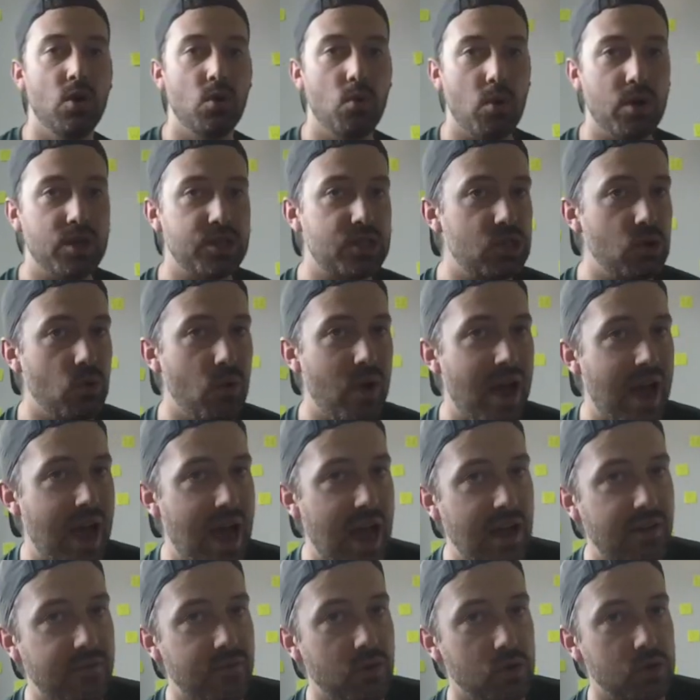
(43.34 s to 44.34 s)
Once you
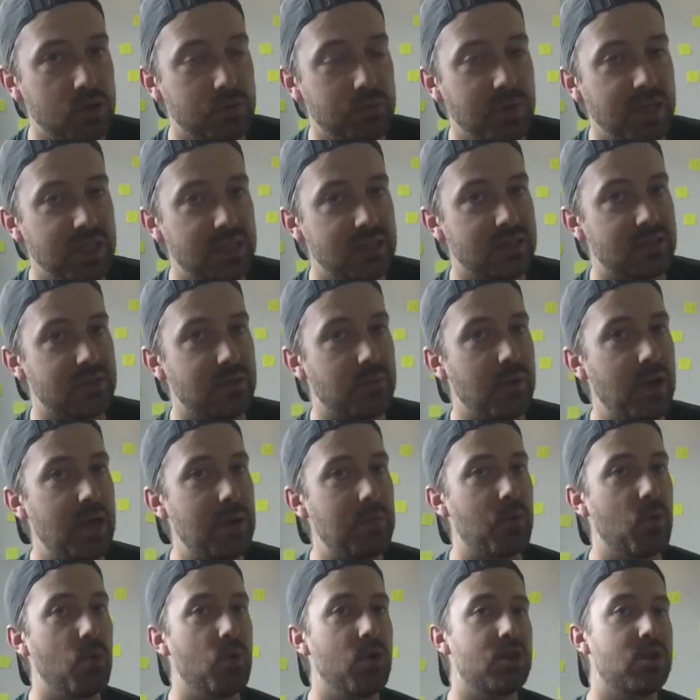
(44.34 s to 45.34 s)
have those pieces of
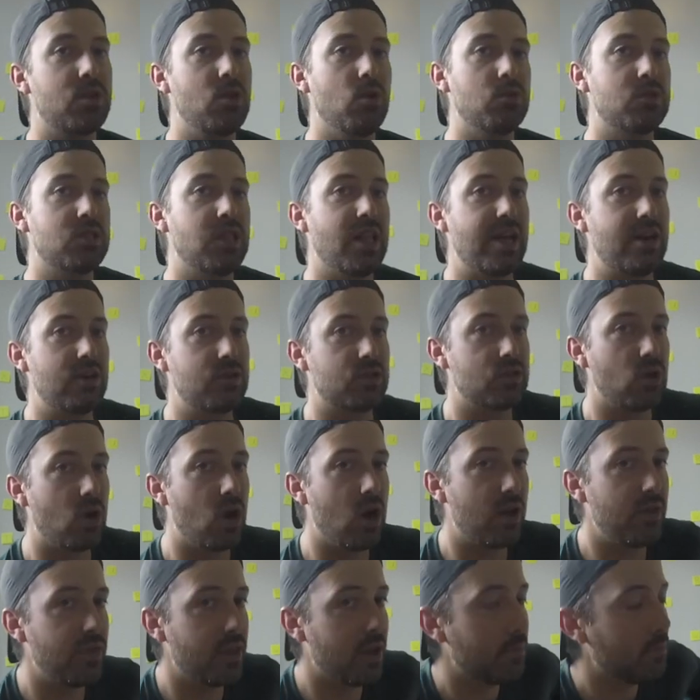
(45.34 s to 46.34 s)
paper with those letters
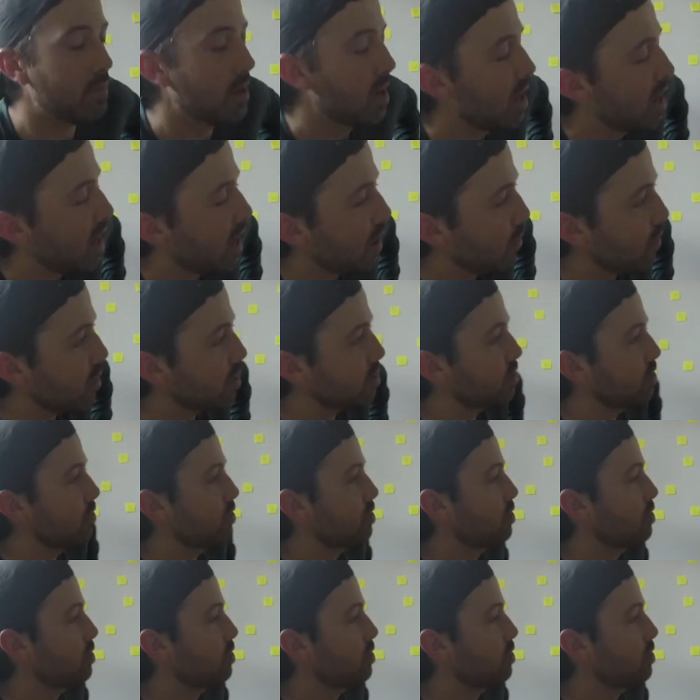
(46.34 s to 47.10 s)
on them, I want you